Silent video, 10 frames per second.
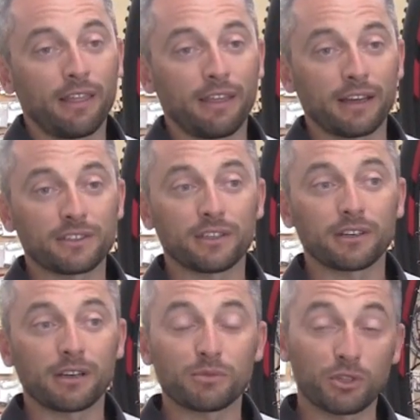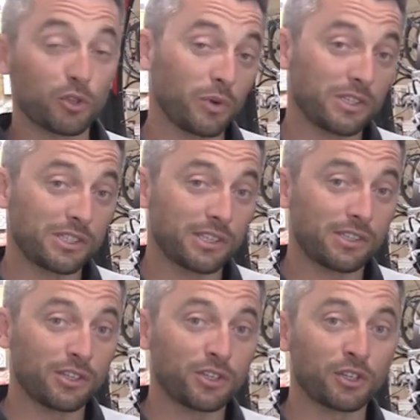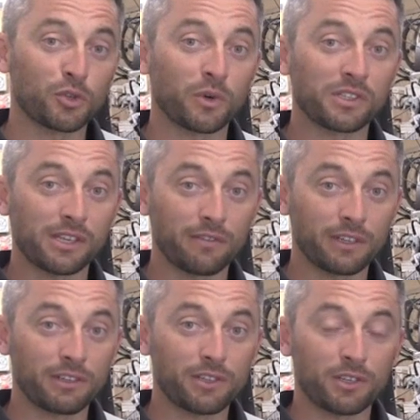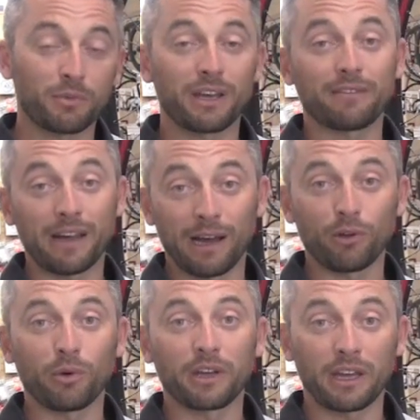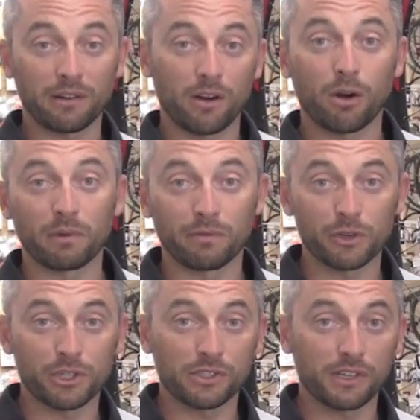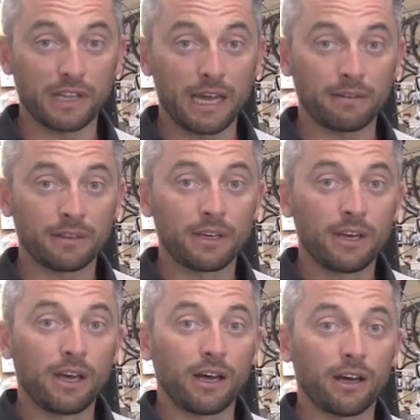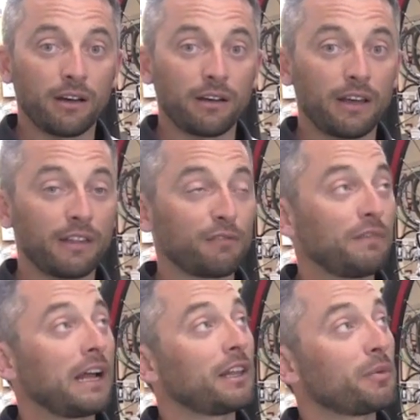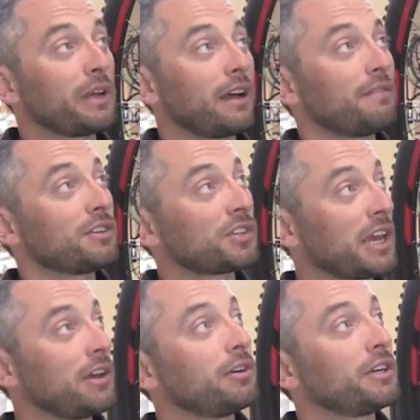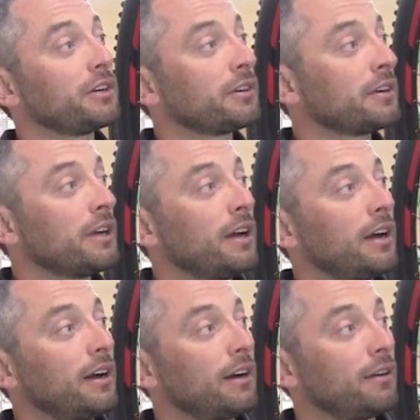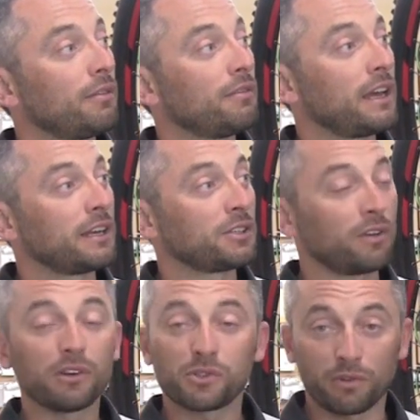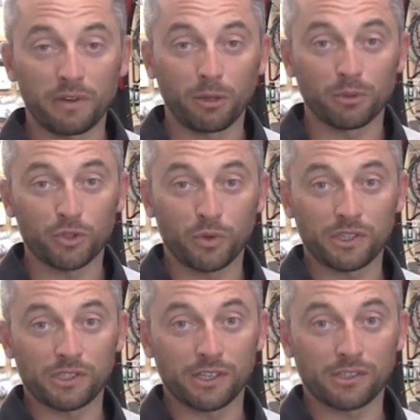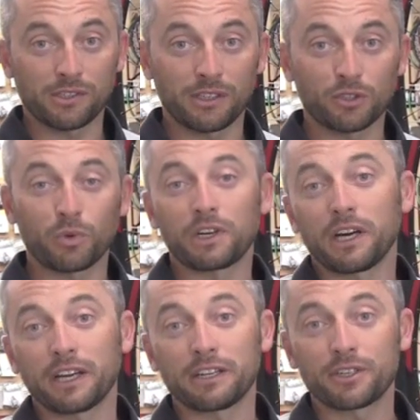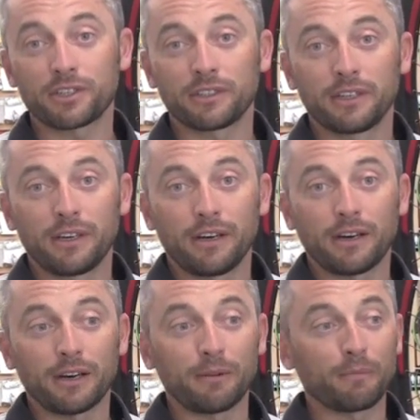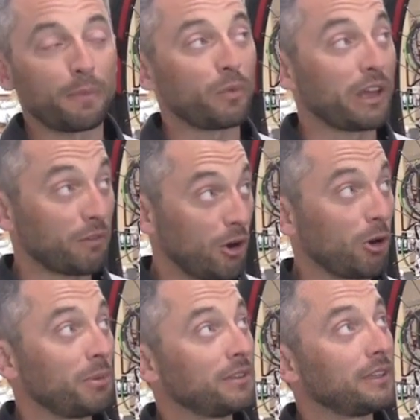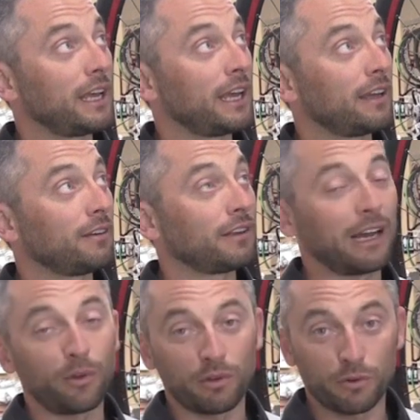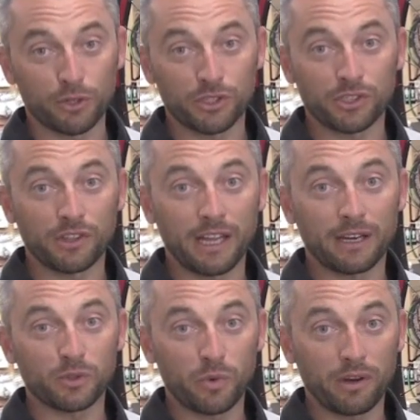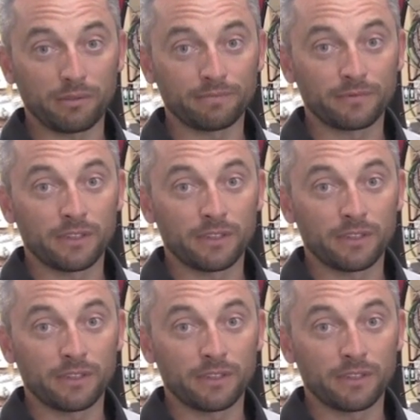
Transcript: That comes in a 26 inch and a 27 inch, and we have alloy and carbon versions in that. And then finally we have the Scale here that is also available in 26 and 29 inch. We have carbon and alloy versions in that as well.